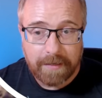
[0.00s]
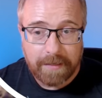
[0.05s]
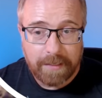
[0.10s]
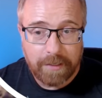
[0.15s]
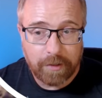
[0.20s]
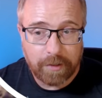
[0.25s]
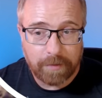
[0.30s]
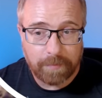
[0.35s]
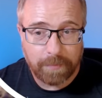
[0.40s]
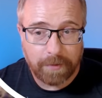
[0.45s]

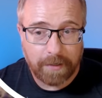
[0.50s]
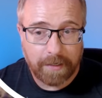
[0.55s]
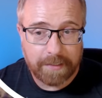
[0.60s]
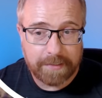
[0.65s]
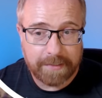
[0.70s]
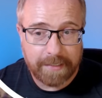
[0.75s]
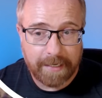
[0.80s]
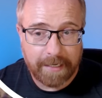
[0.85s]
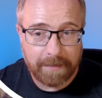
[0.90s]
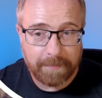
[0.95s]
You can
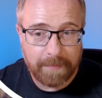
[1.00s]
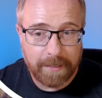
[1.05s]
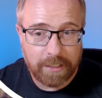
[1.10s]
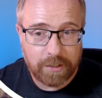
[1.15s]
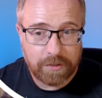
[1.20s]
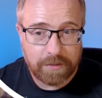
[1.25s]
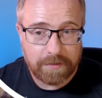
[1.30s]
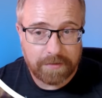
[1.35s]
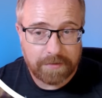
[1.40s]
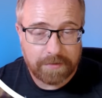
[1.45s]
pause
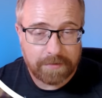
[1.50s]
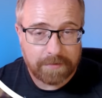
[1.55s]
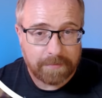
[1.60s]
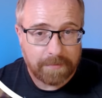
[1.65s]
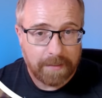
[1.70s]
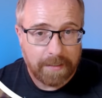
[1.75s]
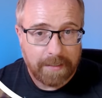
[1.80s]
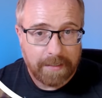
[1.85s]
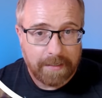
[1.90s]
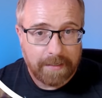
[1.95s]
animations.
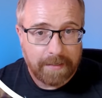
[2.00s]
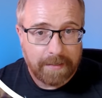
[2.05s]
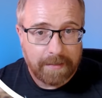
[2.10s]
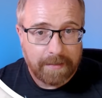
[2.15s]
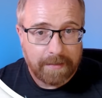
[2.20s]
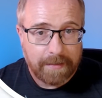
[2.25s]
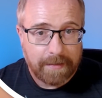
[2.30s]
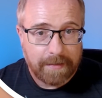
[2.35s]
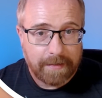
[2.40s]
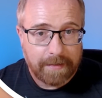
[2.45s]

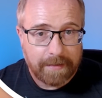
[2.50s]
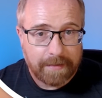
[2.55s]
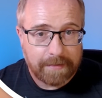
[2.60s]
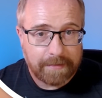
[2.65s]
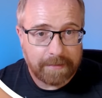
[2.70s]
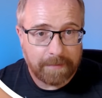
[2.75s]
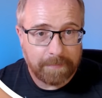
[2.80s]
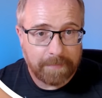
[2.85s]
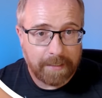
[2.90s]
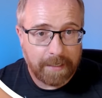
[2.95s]

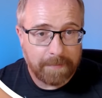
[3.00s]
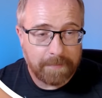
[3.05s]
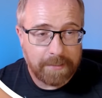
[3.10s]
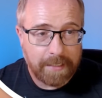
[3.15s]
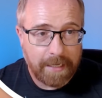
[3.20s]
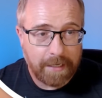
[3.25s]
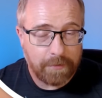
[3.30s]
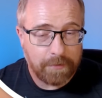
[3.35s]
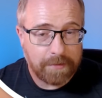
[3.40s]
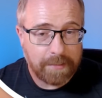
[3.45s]
Sometimes
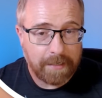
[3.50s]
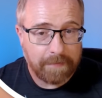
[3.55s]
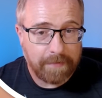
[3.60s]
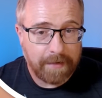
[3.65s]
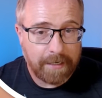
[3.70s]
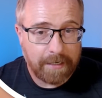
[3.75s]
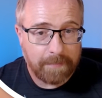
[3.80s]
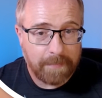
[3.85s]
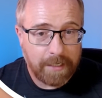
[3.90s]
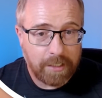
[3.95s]
headers have
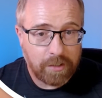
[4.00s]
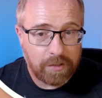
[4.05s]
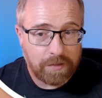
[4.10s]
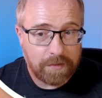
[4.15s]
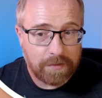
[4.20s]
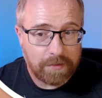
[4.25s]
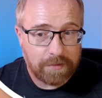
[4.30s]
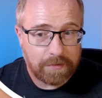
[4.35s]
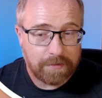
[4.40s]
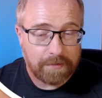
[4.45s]

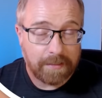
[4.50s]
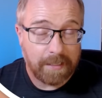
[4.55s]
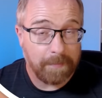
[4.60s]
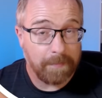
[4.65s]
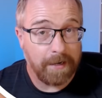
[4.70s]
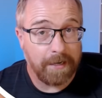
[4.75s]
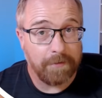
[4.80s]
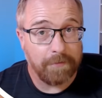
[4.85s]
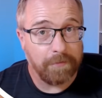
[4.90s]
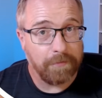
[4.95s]
animations that
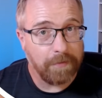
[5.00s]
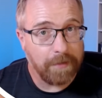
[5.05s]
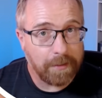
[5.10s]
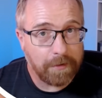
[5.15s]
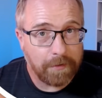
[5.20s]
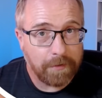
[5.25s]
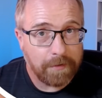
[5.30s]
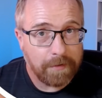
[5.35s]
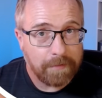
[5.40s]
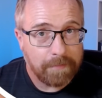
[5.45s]
might
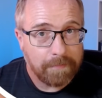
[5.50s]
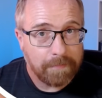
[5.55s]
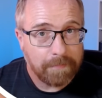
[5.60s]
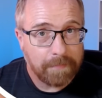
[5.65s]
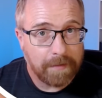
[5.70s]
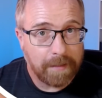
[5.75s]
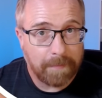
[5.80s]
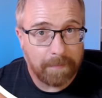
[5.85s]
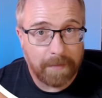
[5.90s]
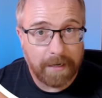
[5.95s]
flicker,
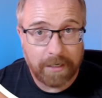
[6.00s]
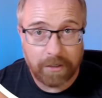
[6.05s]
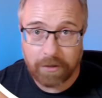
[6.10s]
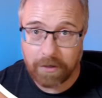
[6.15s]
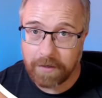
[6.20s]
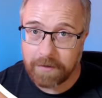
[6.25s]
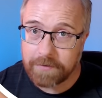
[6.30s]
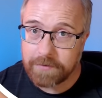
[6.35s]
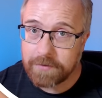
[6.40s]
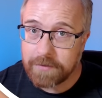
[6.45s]
that might
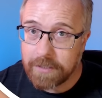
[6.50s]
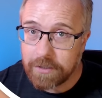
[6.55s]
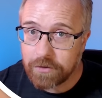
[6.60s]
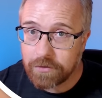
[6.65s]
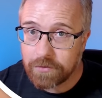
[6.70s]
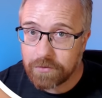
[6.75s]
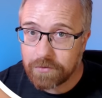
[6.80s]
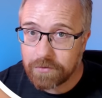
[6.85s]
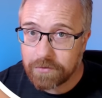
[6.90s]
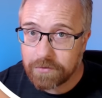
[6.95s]
cause
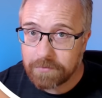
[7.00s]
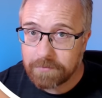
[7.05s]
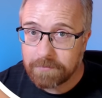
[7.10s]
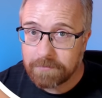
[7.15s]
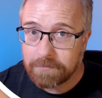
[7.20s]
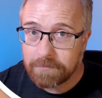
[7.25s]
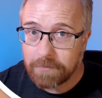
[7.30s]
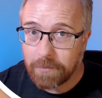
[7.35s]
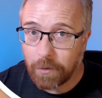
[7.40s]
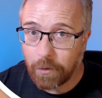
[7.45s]
seizures,
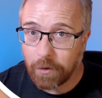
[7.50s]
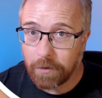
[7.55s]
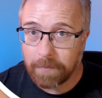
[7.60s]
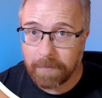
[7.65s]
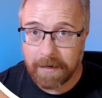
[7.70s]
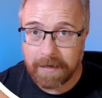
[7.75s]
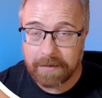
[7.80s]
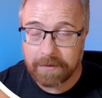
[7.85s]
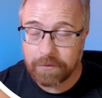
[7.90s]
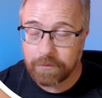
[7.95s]
or
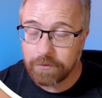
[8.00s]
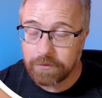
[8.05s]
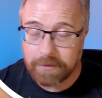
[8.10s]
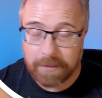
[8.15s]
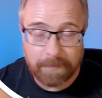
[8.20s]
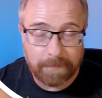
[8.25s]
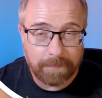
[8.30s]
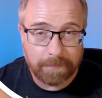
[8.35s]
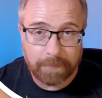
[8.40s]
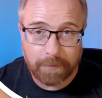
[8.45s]
might do
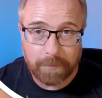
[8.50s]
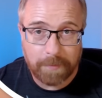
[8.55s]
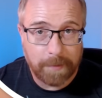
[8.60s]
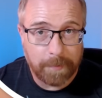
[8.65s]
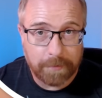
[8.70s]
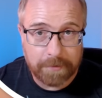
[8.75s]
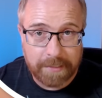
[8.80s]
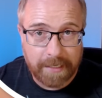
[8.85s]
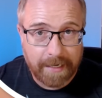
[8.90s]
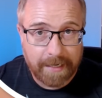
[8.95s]
something with
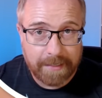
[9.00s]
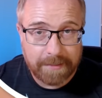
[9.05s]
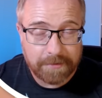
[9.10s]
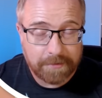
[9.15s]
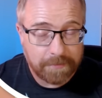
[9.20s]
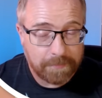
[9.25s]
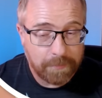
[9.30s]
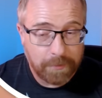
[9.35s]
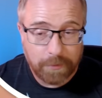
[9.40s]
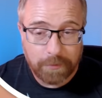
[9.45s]
people's
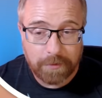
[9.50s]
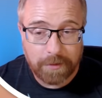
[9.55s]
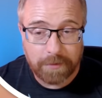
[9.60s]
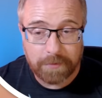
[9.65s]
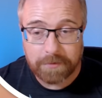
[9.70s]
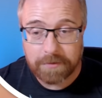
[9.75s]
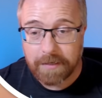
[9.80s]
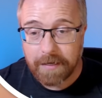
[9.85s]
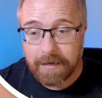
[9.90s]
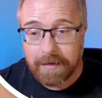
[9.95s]
eyes. Who
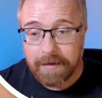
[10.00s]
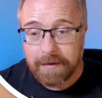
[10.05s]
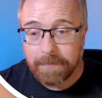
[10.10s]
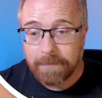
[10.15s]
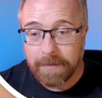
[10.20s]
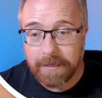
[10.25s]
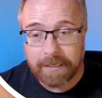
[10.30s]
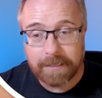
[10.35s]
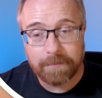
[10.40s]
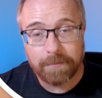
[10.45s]
knows?
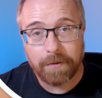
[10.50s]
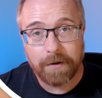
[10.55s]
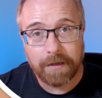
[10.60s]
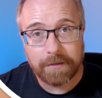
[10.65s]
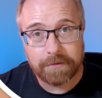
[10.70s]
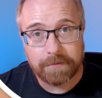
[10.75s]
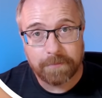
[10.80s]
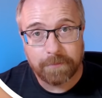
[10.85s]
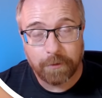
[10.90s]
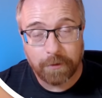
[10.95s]
But you can
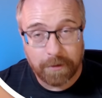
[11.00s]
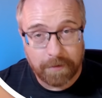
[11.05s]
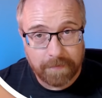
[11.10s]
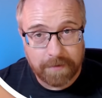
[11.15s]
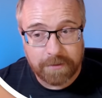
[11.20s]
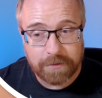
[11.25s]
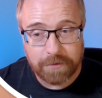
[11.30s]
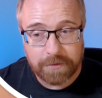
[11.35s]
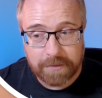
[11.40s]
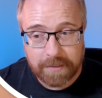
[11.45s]
pause them, or the
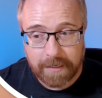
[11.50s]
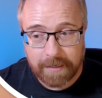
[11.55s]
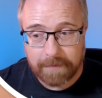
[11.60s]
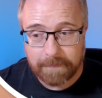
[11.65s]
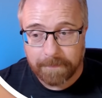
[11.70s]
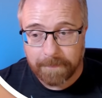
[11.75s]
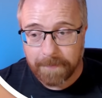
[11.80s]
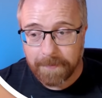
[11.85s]
erasers can.